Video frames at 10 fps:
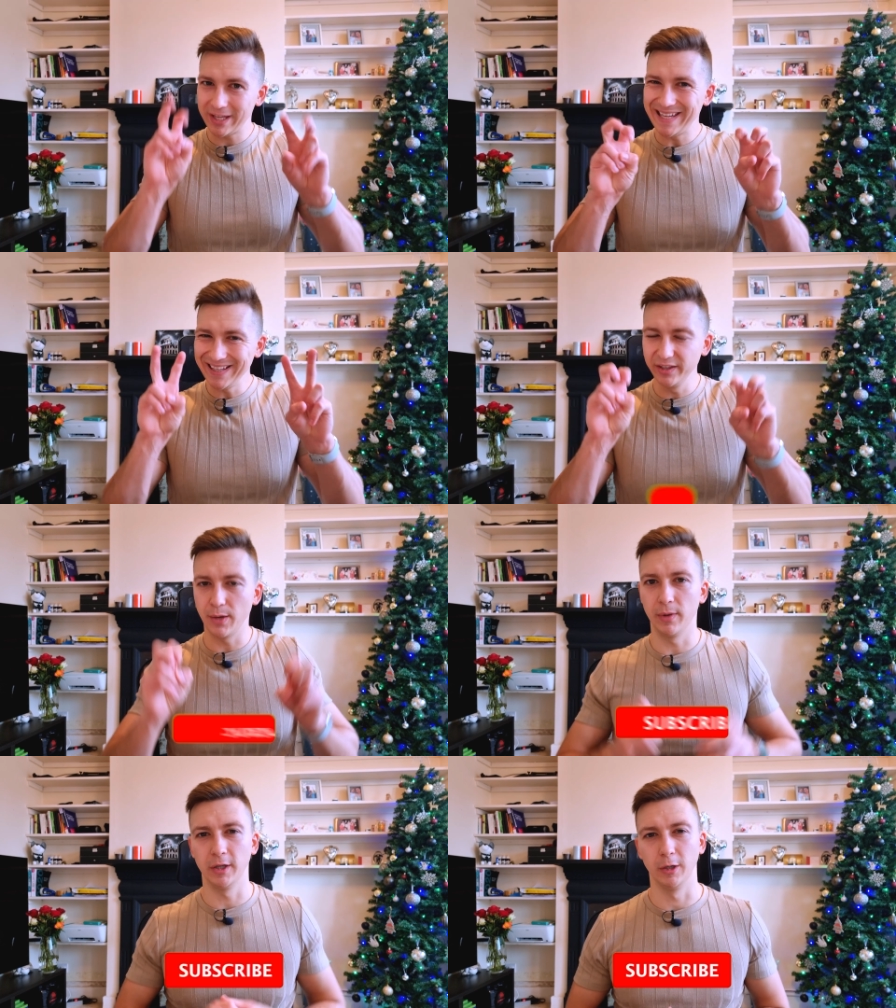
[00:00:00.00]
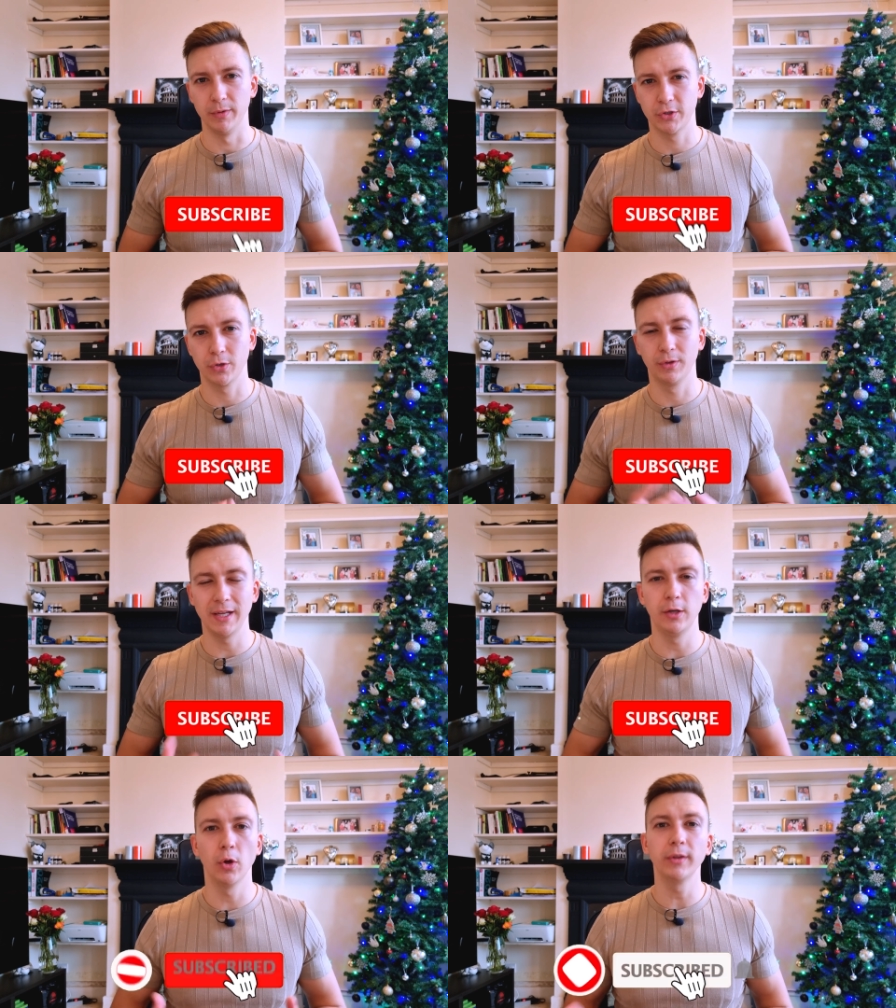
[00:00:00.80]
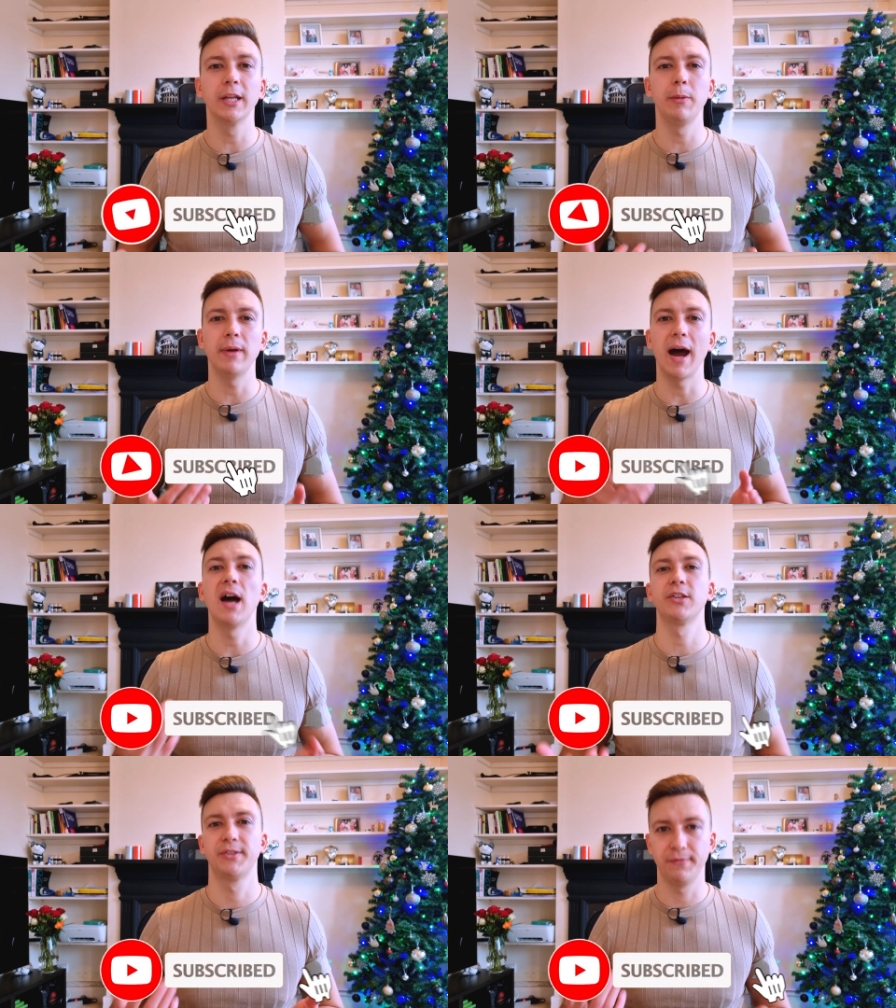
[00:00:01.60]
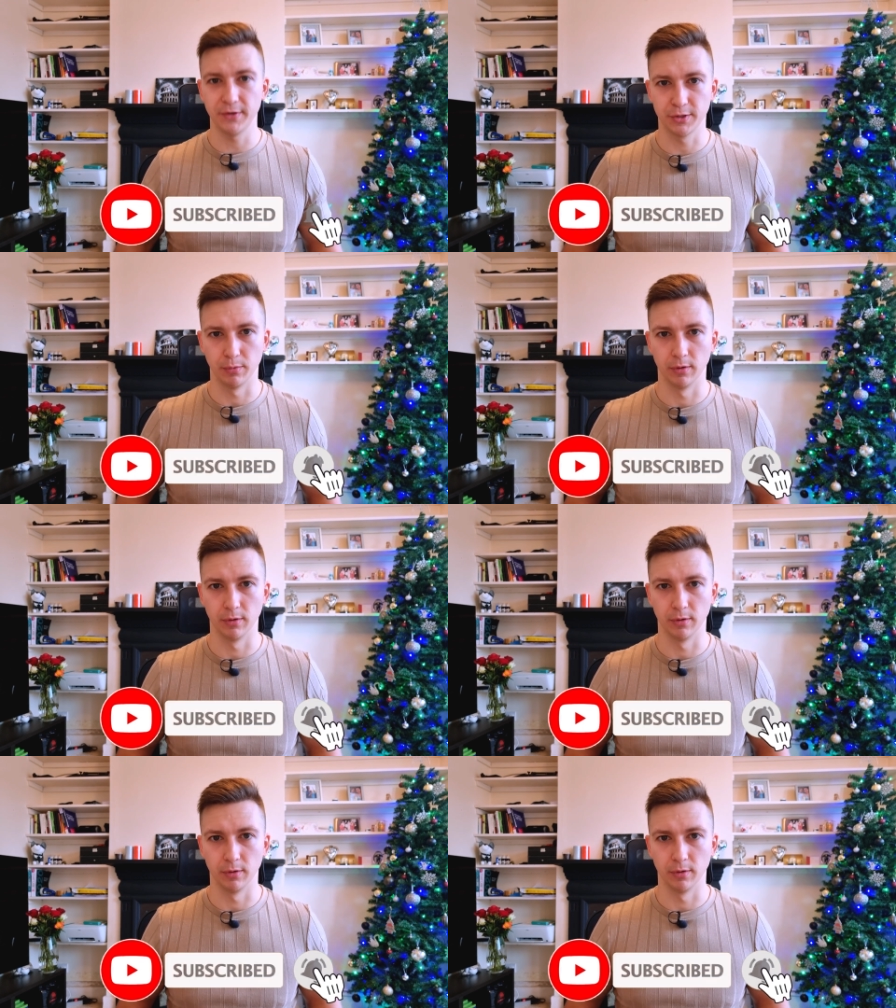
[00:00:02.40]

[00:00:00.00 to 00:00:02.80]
heal them a little bit so they're not gonna be as visible.